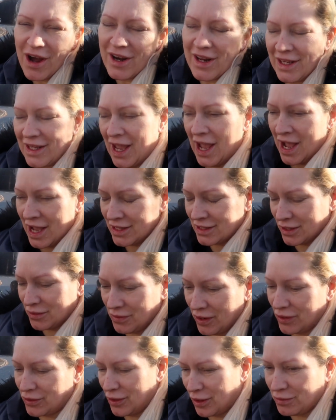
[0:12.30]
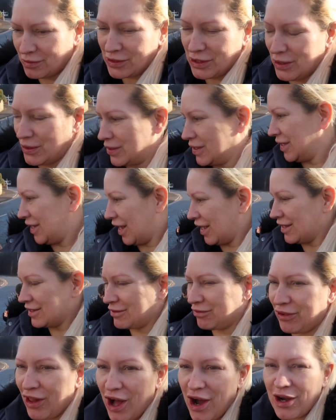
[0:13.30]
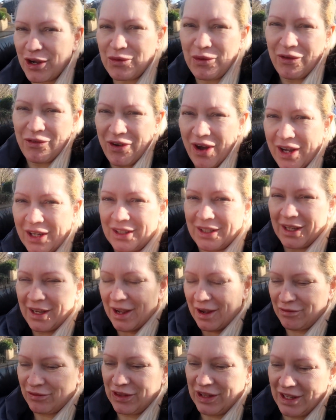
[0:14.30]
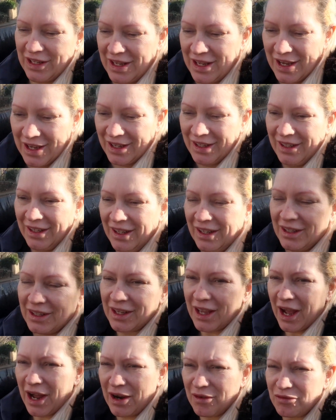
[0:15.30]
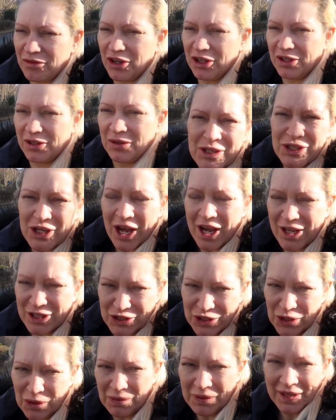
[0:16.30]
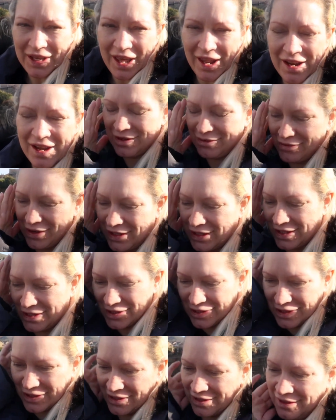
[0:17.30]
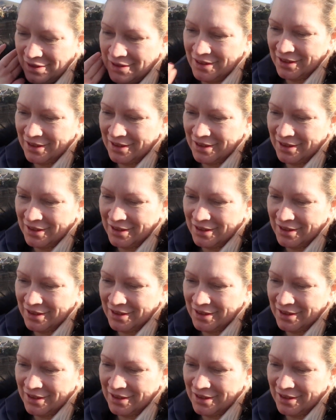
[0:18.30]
morning guys and welcome to today's vlog we finally have the camera charged up again ready to